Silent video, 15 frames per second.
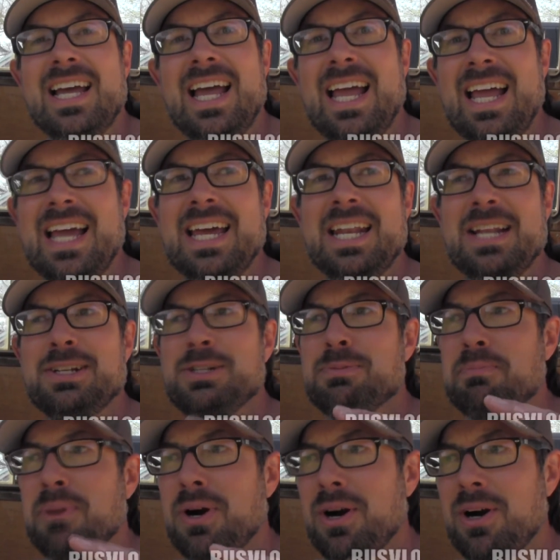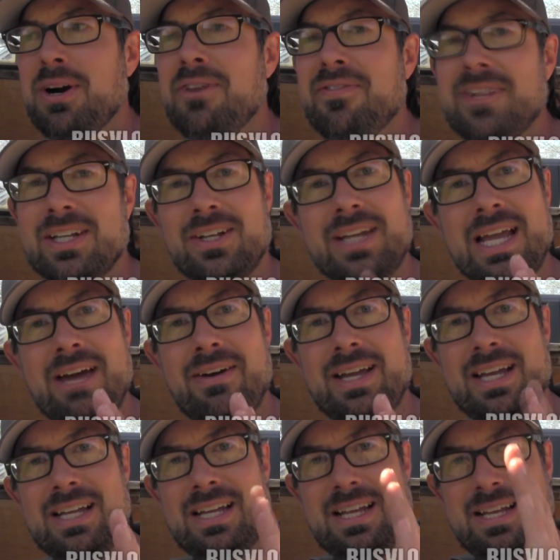and it's perfect. Look how it